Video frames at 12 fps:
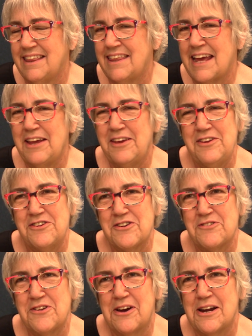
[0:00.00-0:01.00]
Thank you, Joe
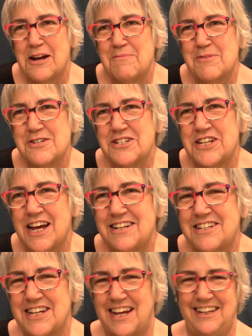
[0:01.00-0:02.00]
Todd. I
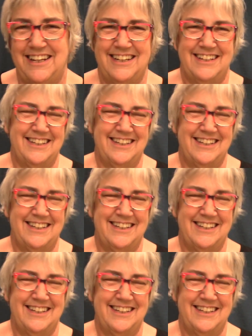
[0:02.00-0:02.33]
appreciate thank you.